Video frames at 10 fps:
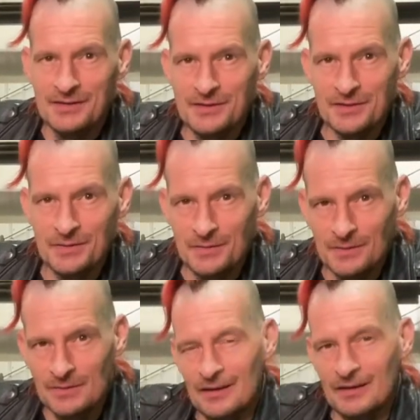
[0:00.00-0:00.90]
to
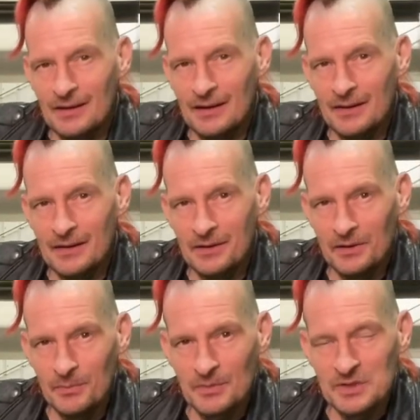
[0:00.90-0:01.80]
a little
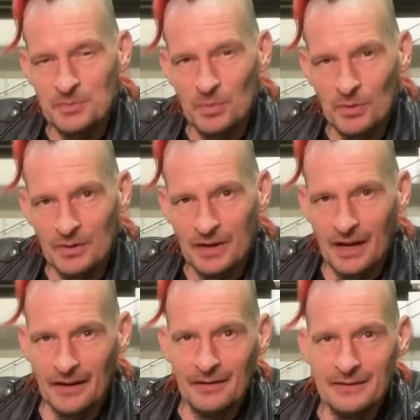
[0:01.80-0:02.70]
spool
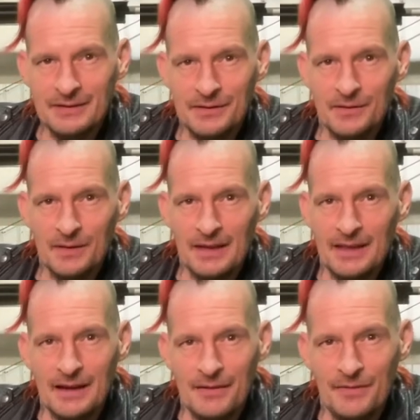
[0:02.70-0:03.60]
gun to create
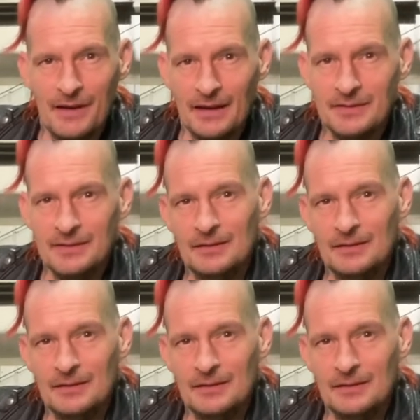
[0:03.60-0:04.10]
that effect.